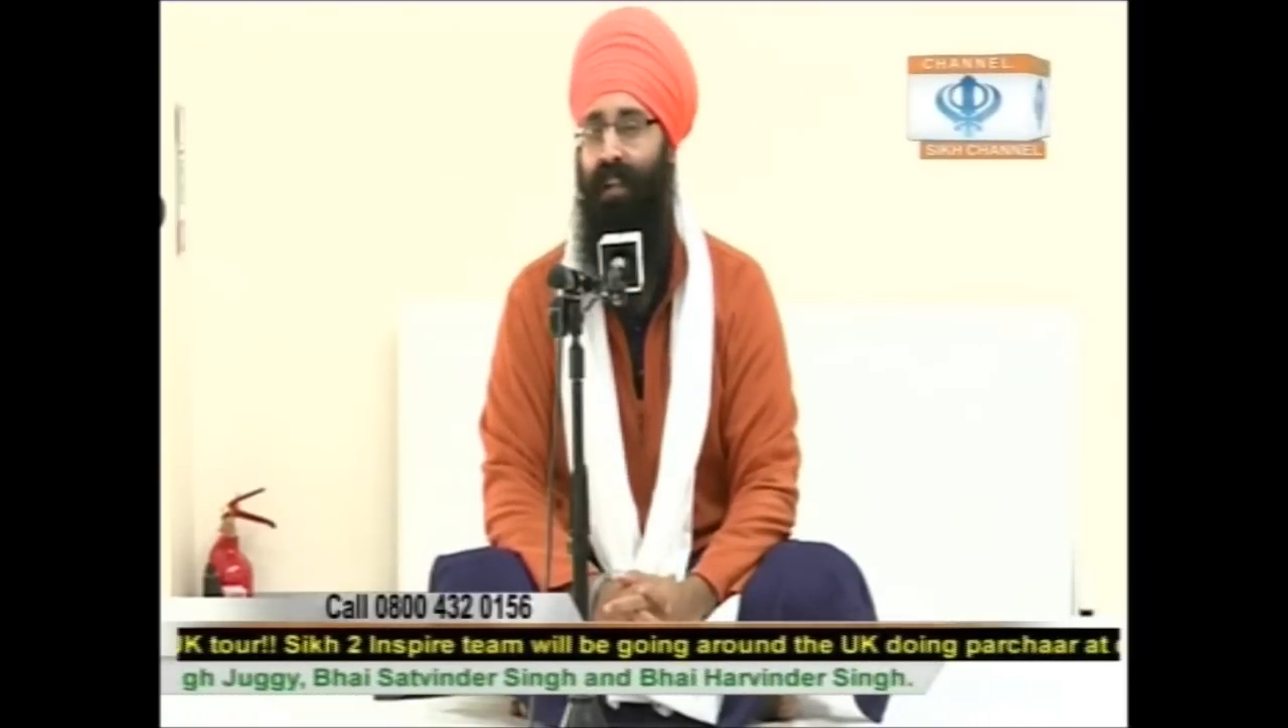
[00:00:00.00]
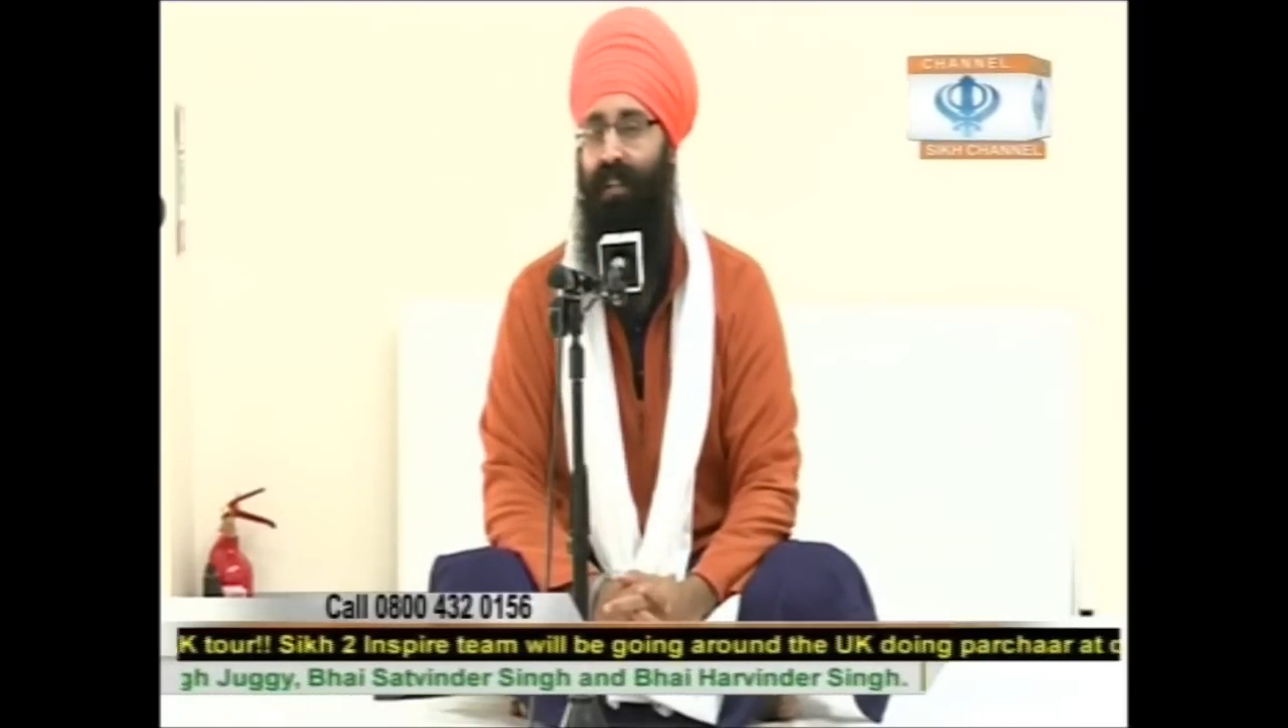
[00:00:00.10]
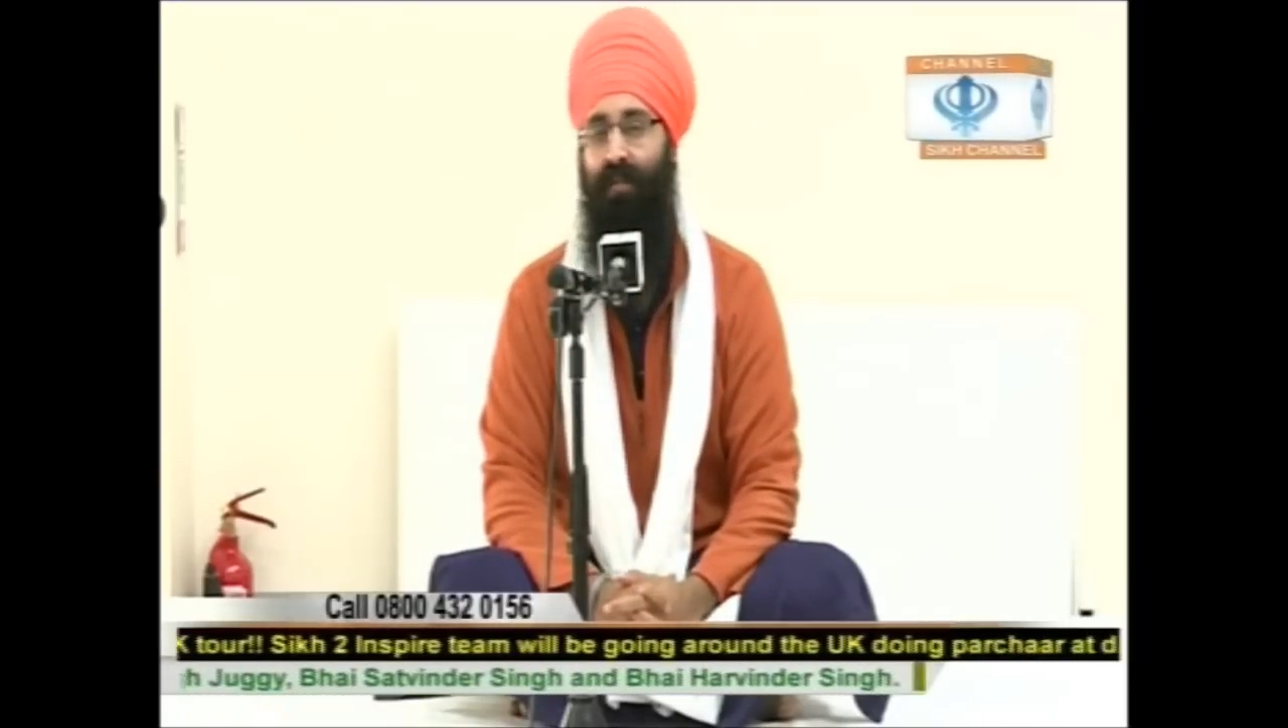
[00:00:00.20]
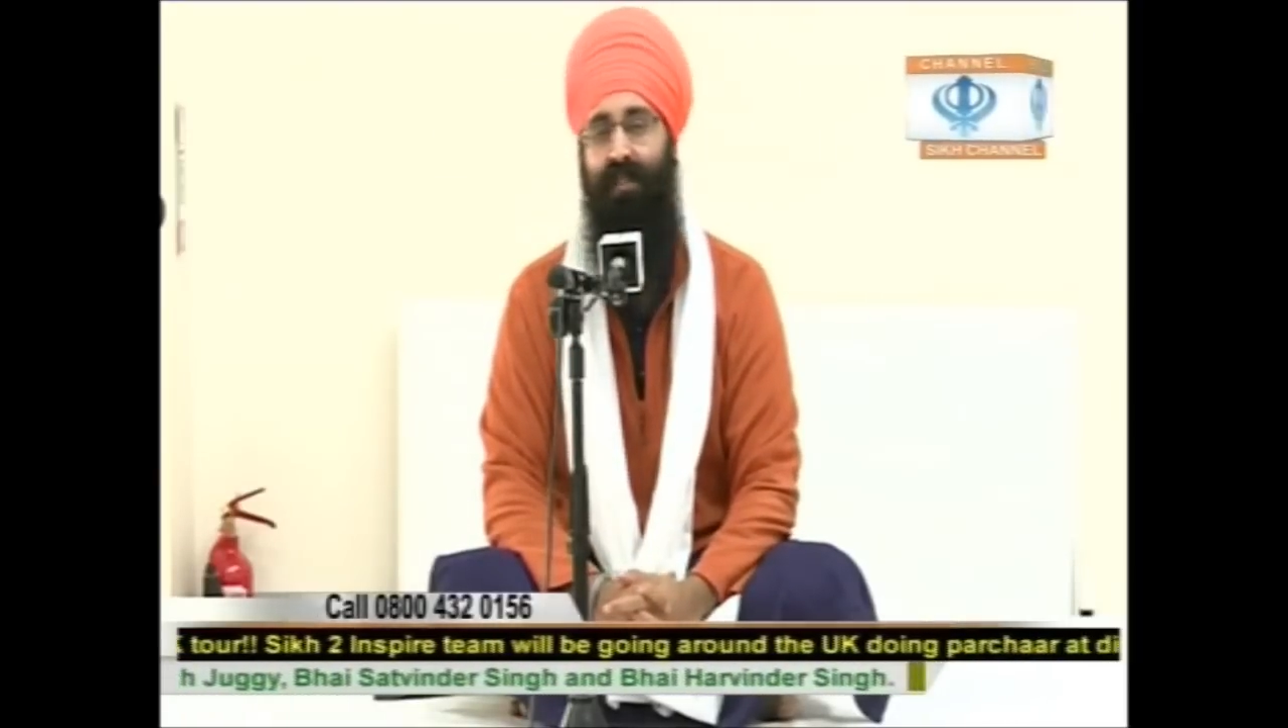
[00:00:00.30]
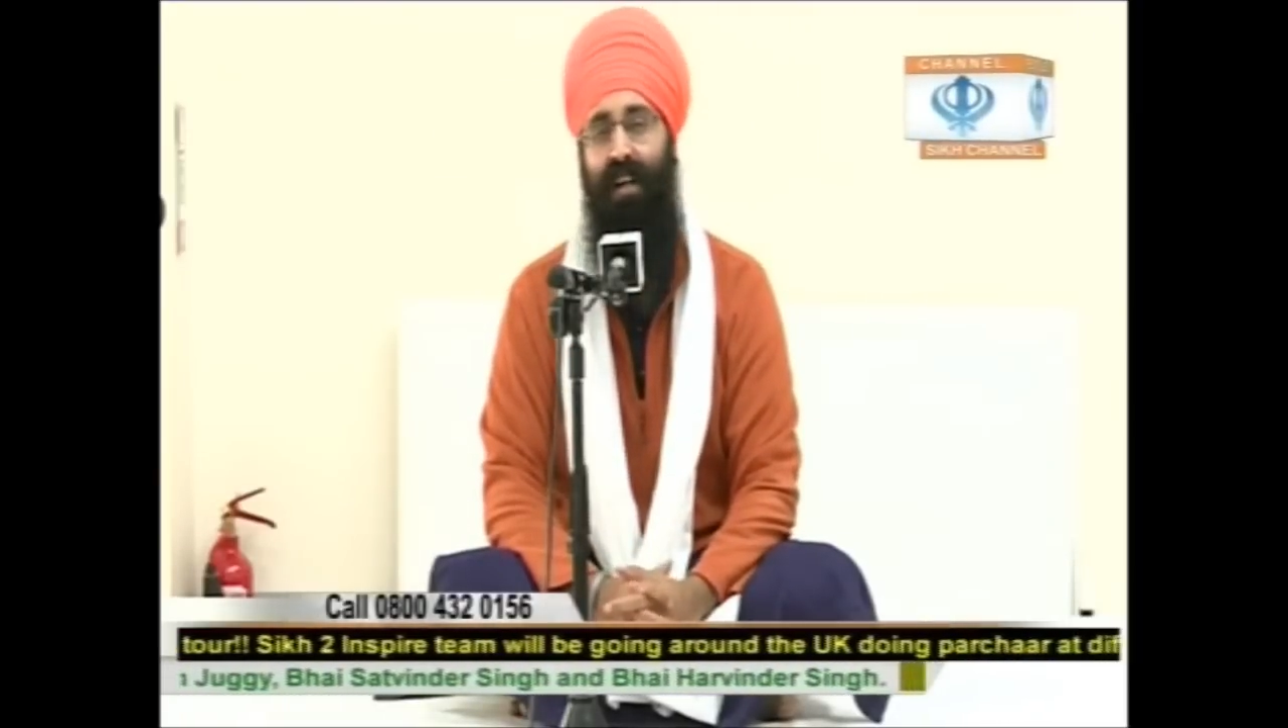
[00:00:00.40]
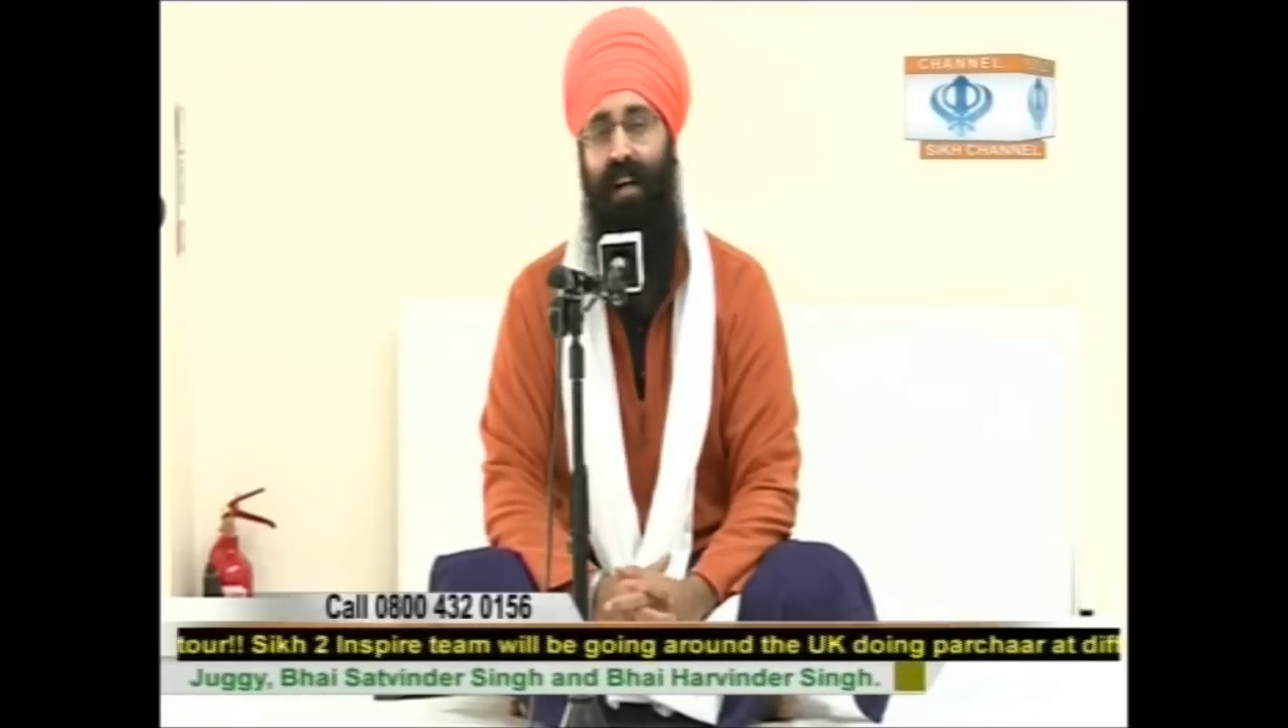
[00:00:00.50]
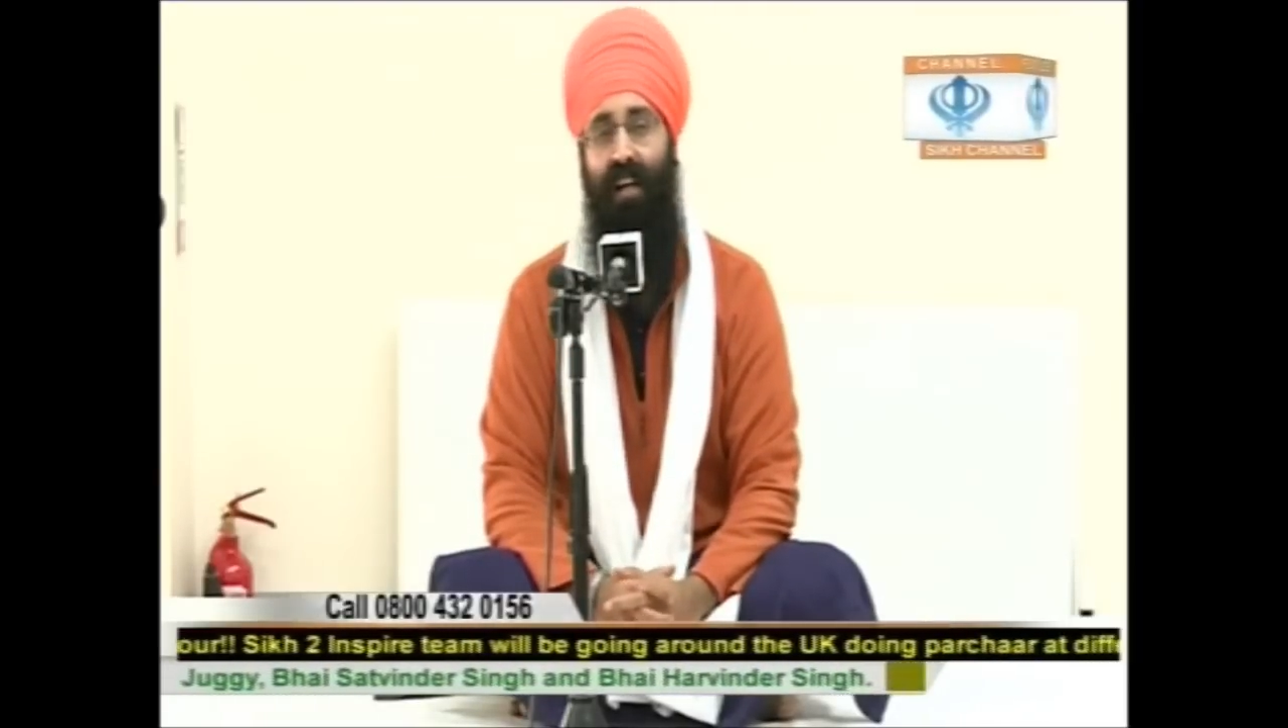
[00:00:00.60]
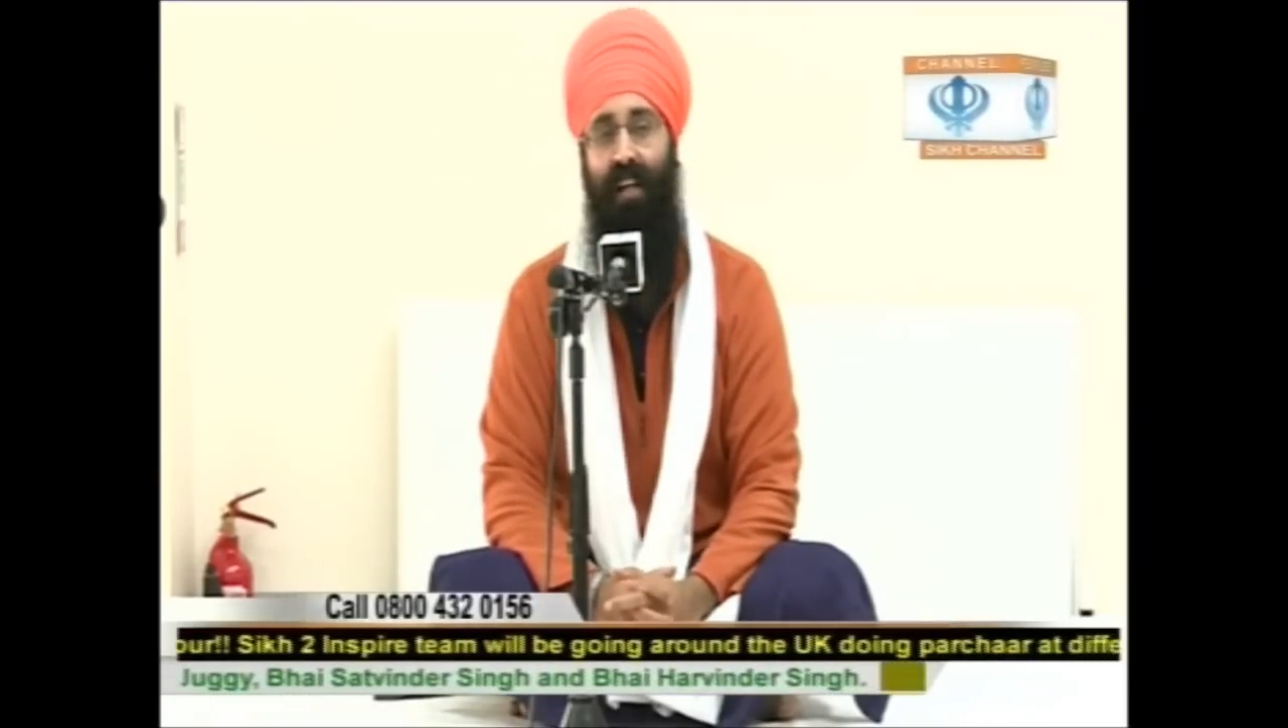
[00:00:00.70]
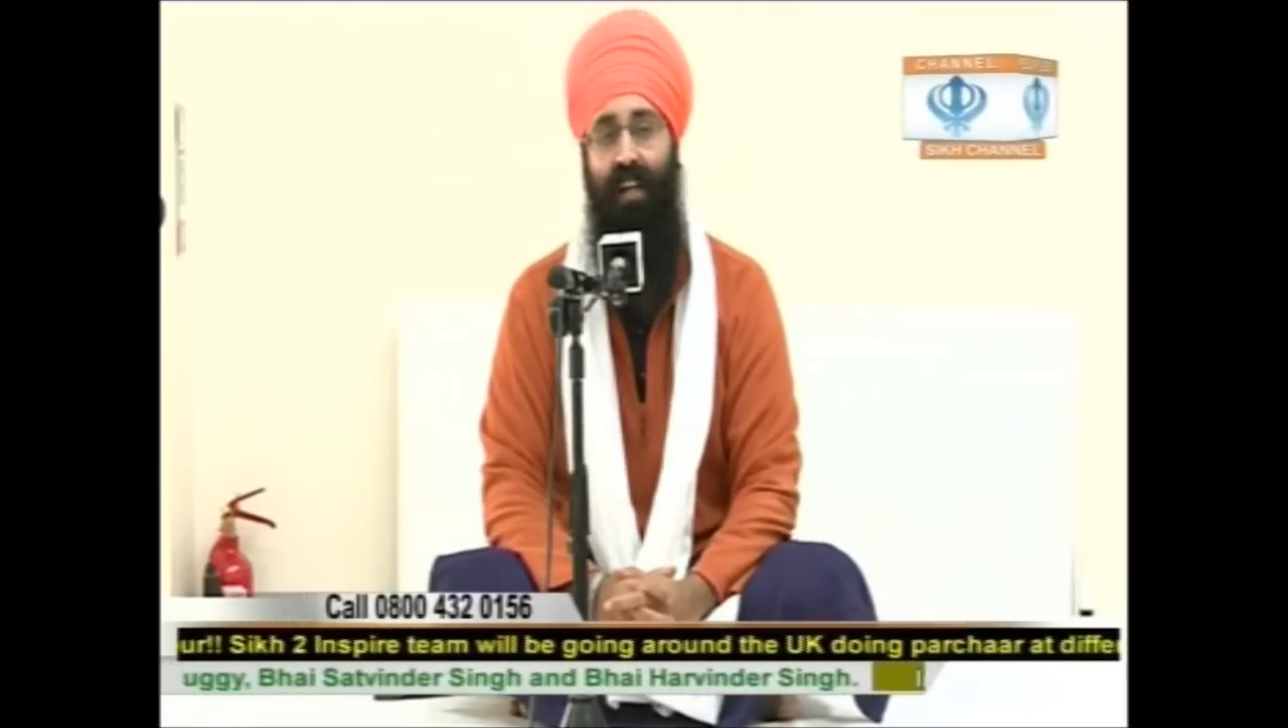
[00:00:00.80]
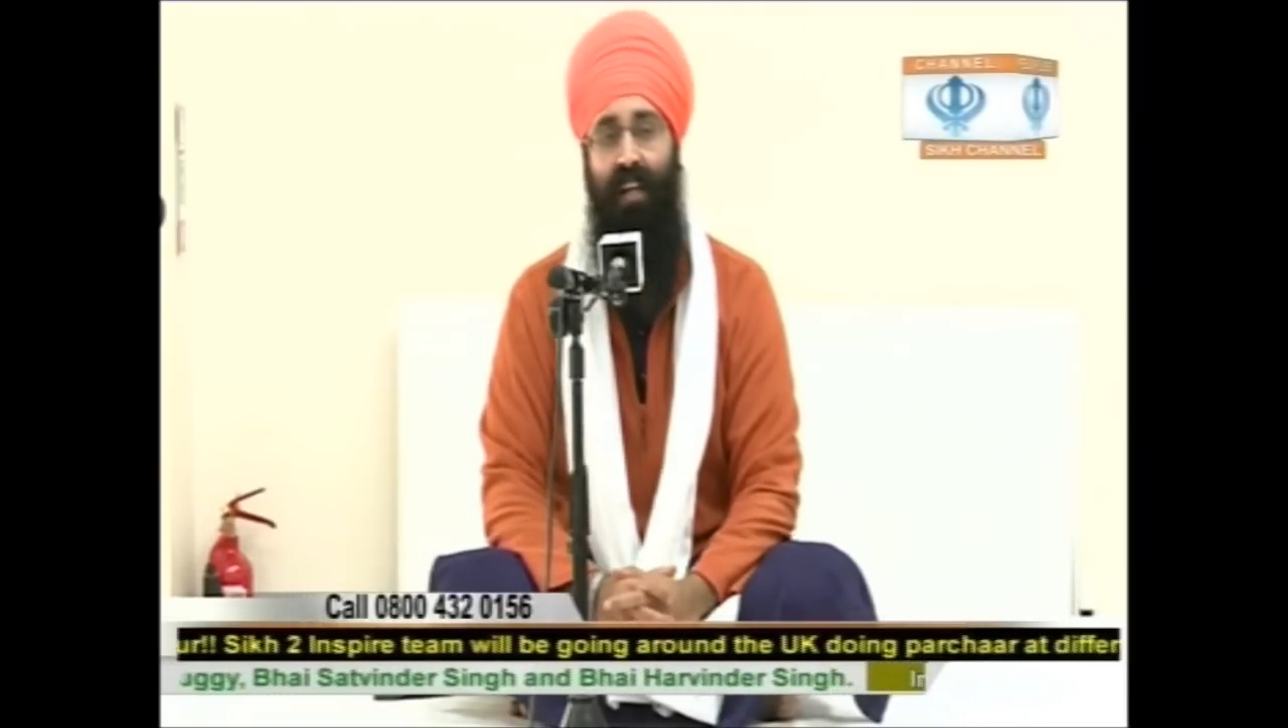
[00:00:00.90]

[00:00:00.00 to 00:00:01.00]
Maharaj. Who's that?